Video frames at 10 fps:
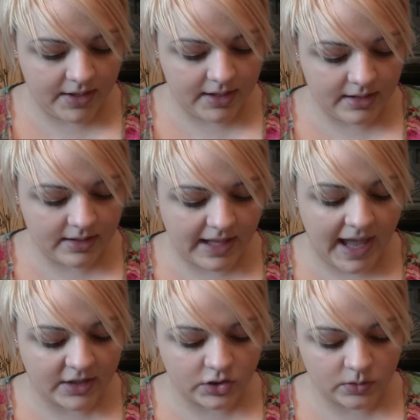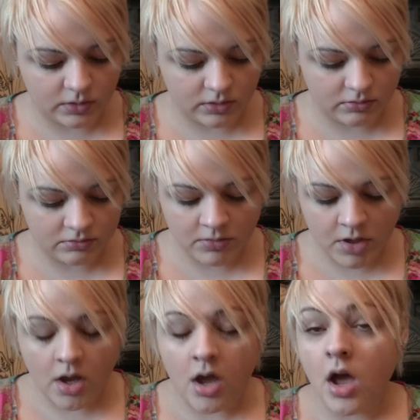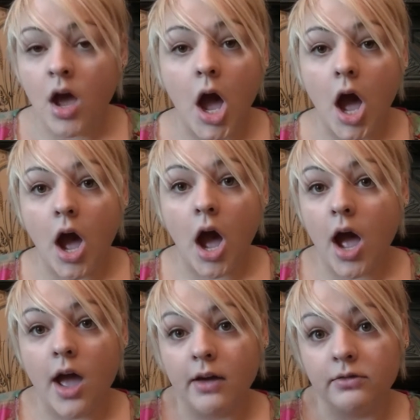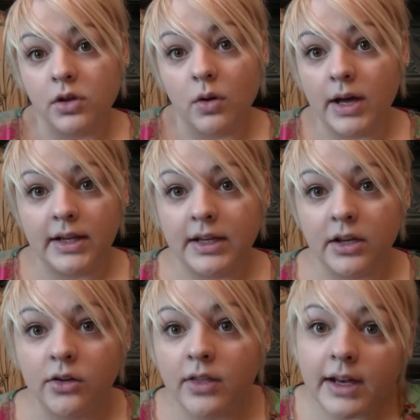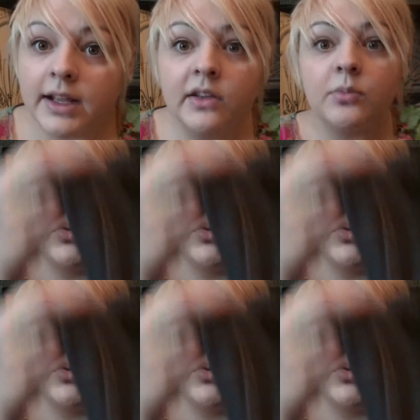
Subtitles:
Being Casual. I have no idea who that is,